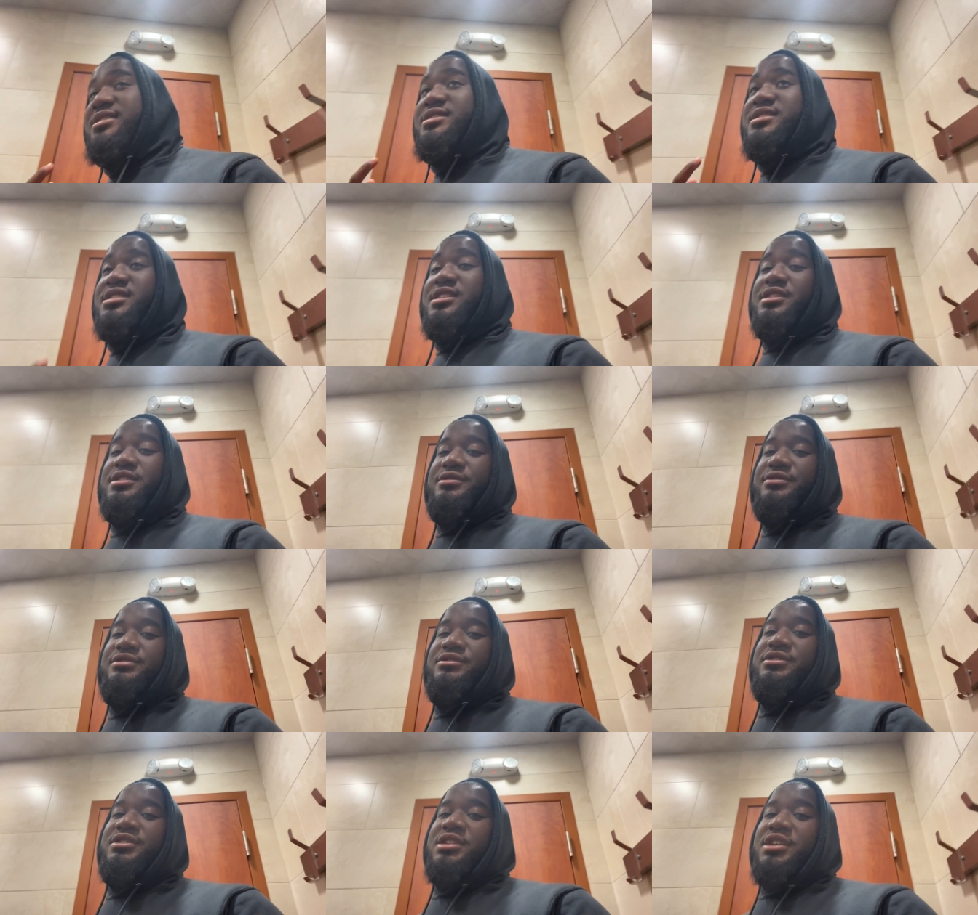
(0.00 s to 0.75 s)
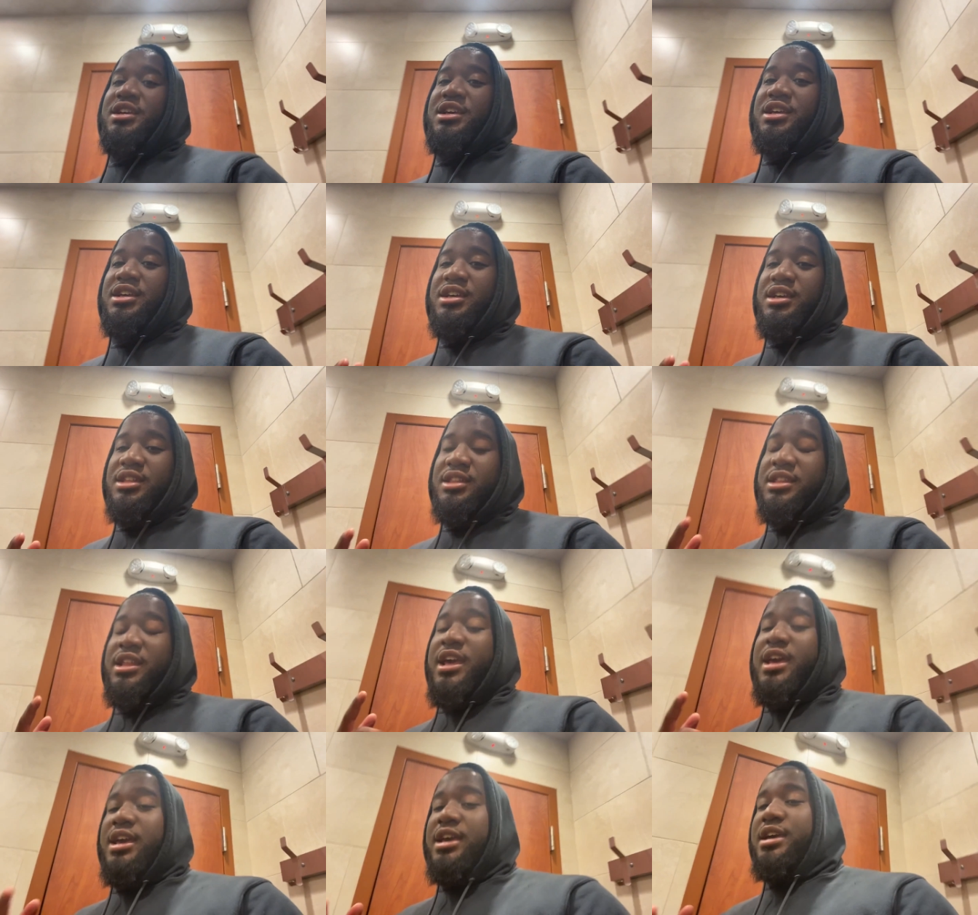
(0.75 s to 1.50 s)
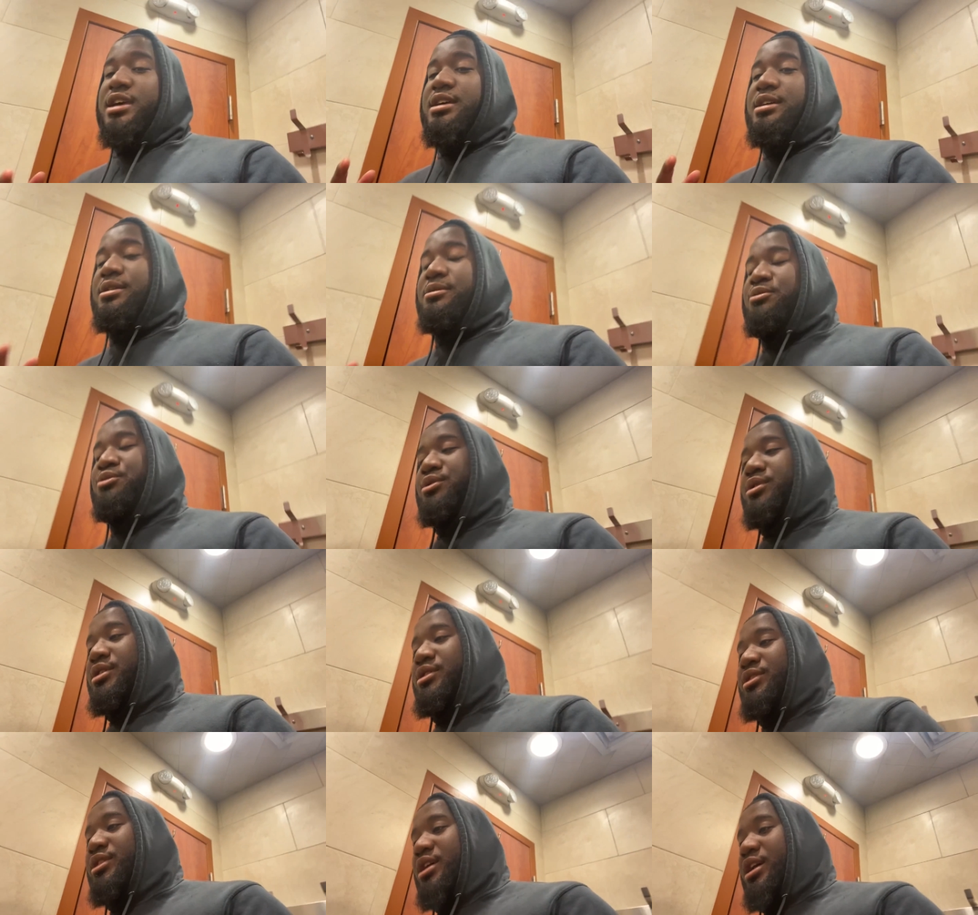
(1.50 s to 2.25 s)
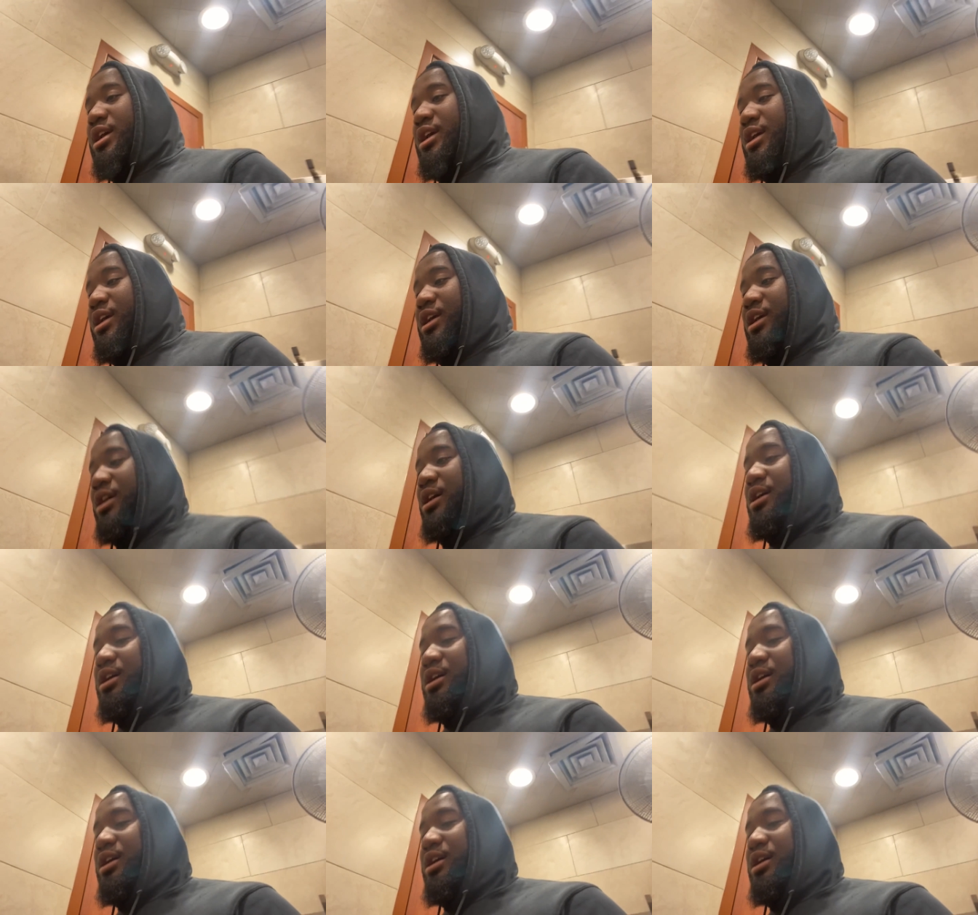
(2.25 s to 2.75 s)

stuff, they hit him with a,